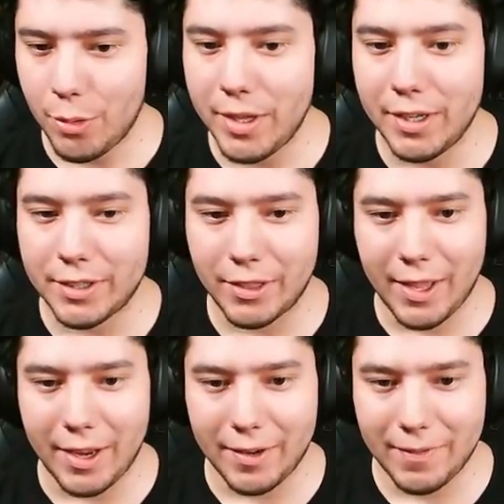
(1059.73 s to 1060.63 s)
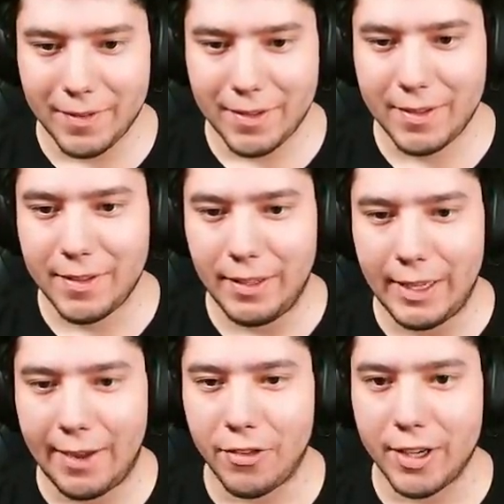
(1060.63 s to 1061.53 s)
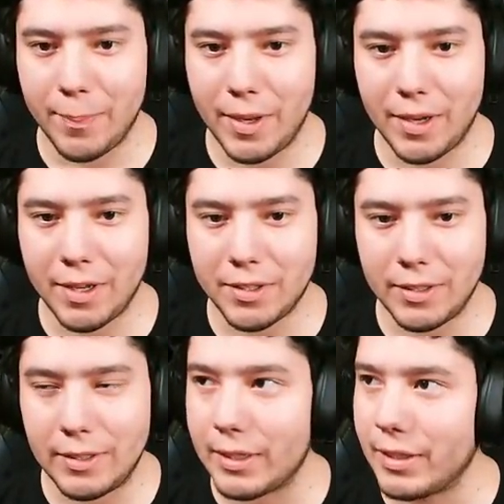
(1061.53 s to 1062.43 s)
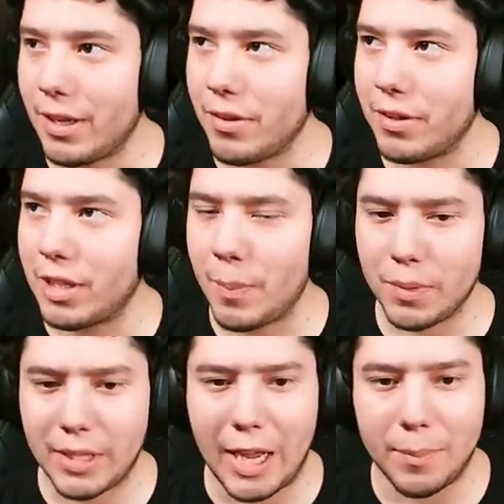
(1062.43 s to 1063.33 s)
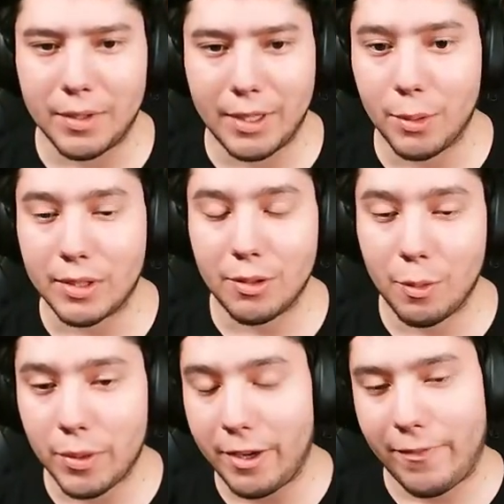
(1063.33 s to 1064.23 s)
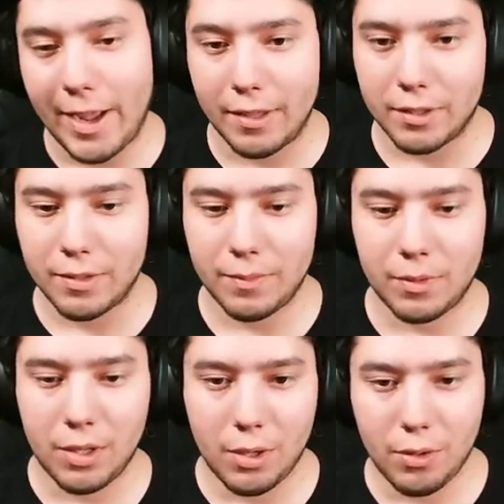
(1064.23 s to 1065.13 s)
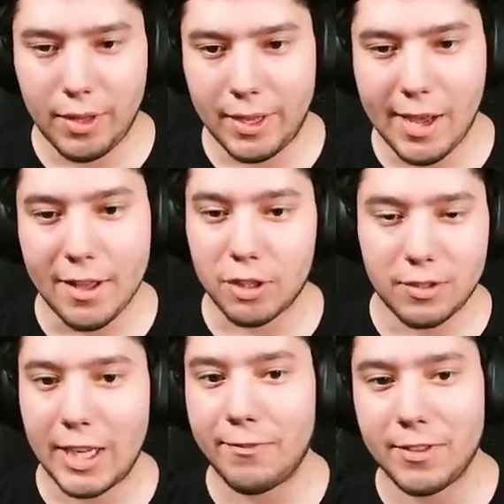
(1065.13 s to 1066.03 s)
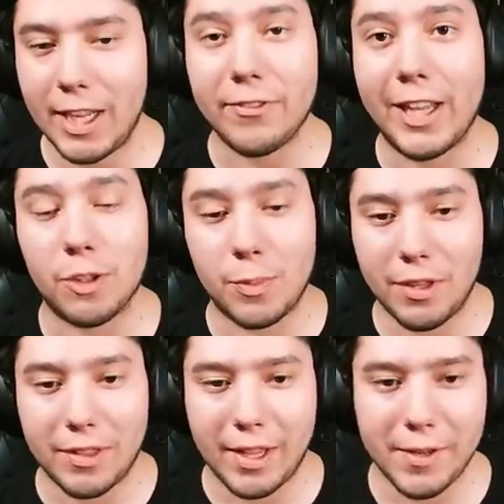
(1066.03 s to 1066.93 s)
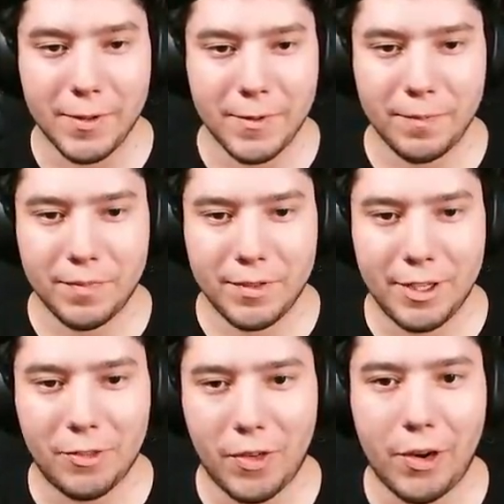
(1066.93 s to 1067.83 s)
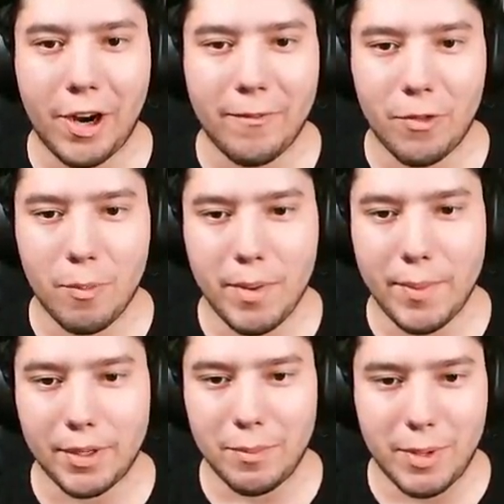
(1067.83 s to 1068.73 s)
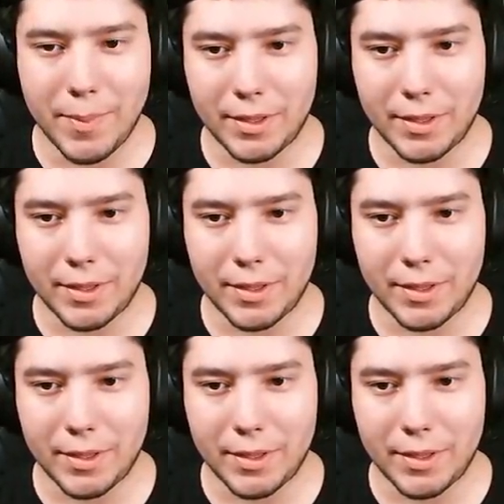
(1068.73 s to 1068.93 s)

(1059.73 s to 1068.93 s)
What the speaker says: it is a Thay. I've already been hunted like another couple times and it was still pretty fast, so that definitely has to be a Thay. It's very hard for a Mimic to mimic